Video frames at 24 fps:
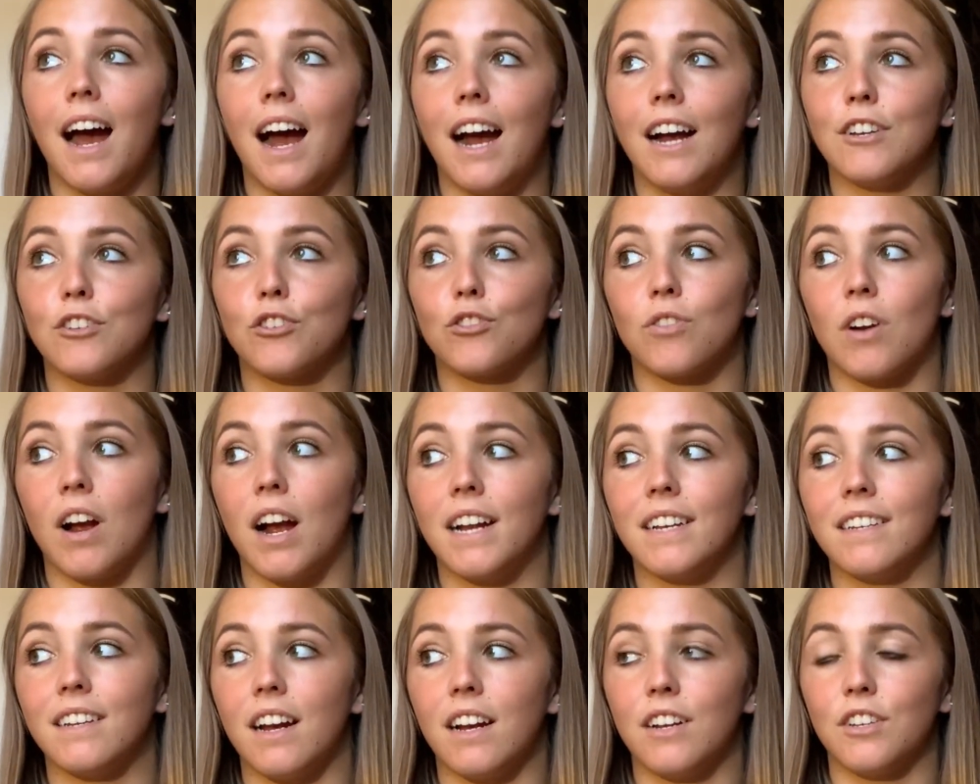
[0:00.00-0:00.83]
I try
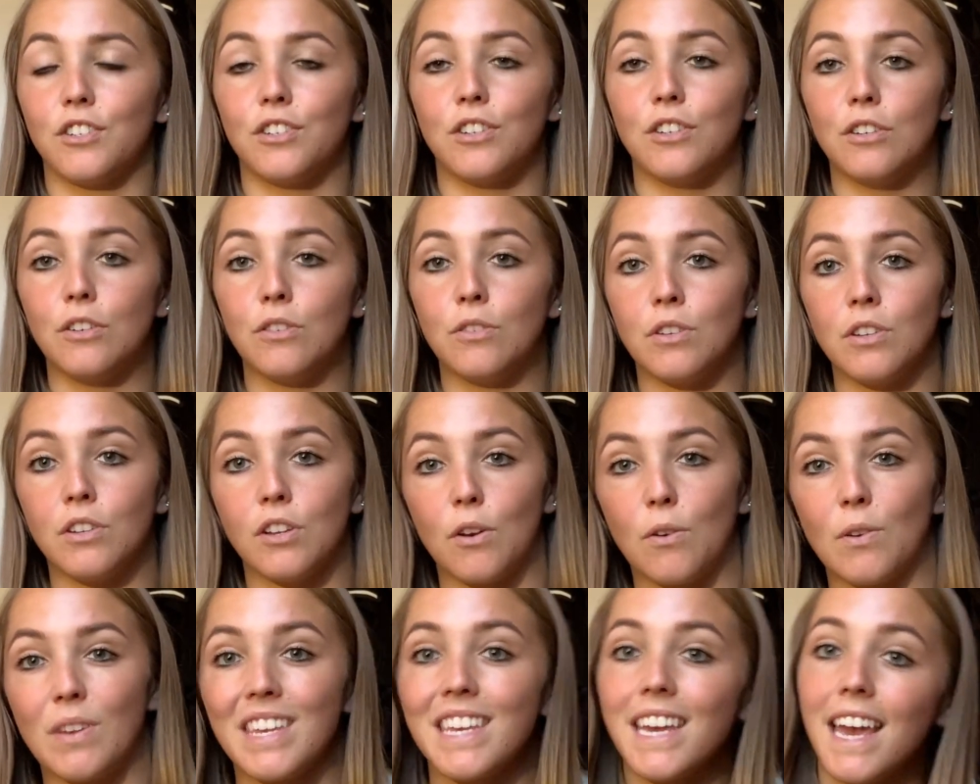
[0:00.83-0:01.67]
not to,
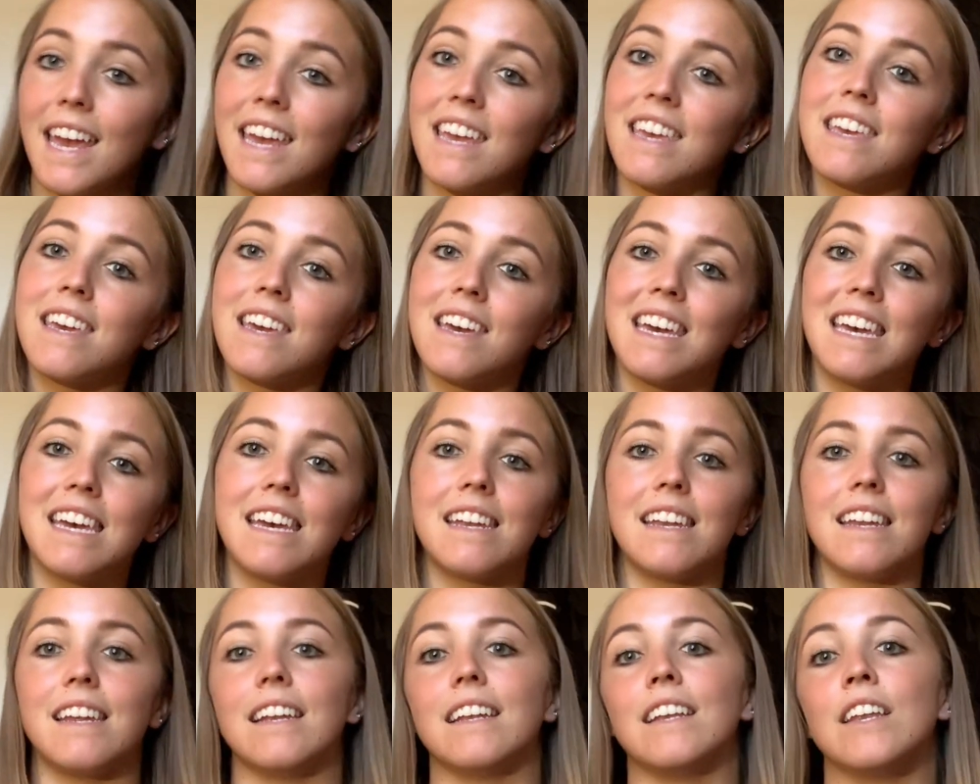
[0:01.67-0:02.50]
yank it
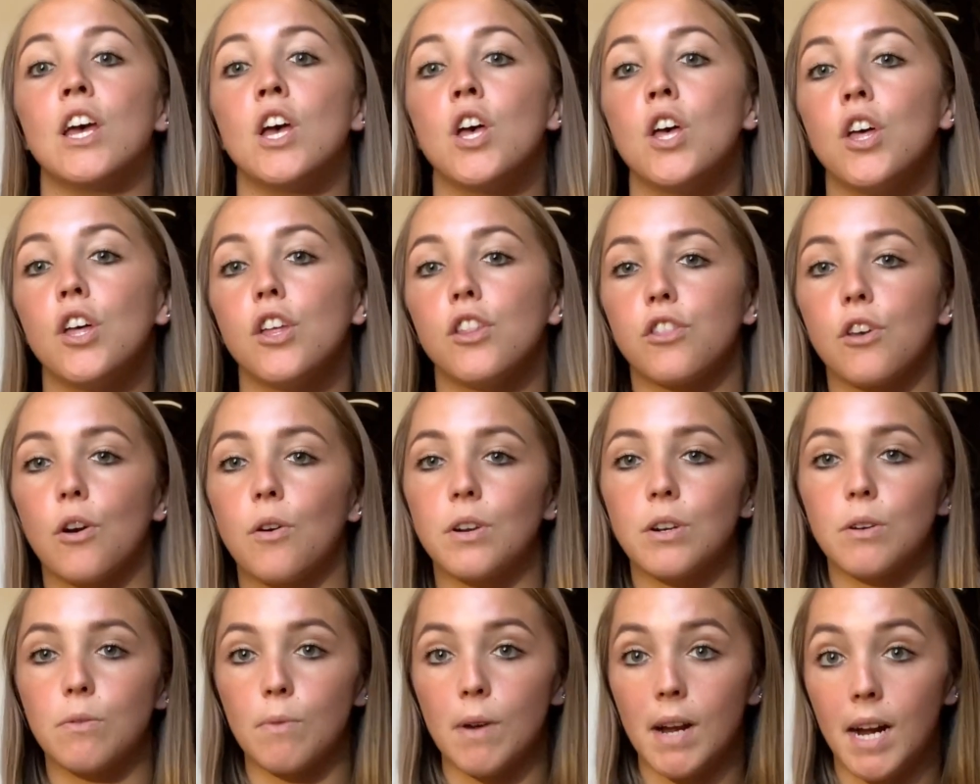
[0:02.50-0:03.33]
and throw it
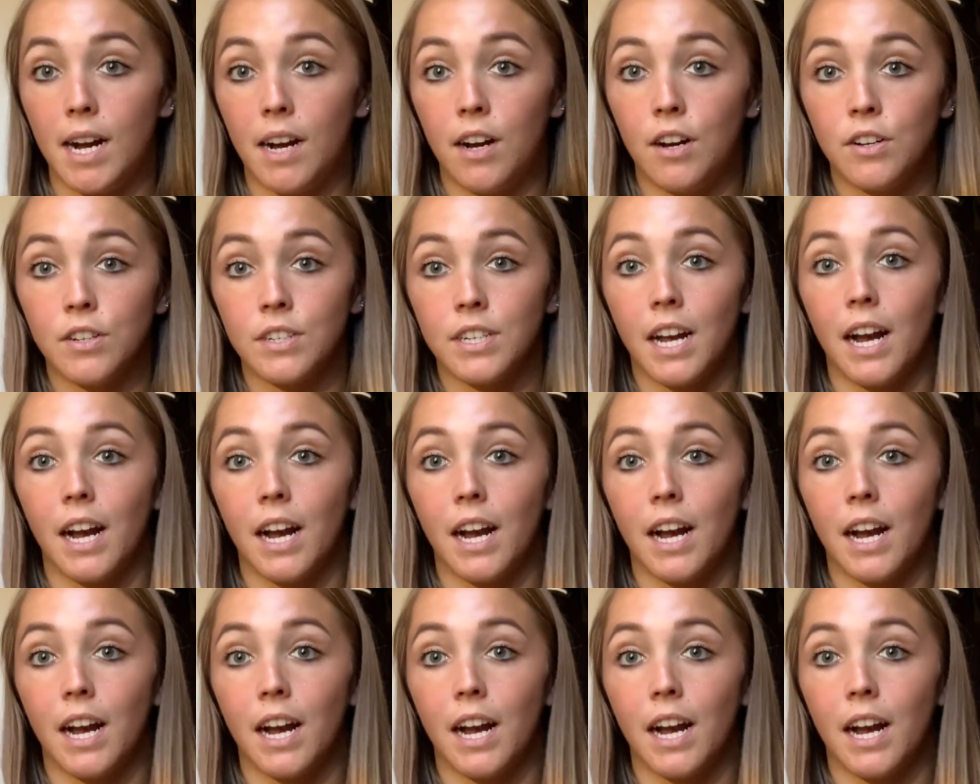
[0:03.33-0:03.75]
around.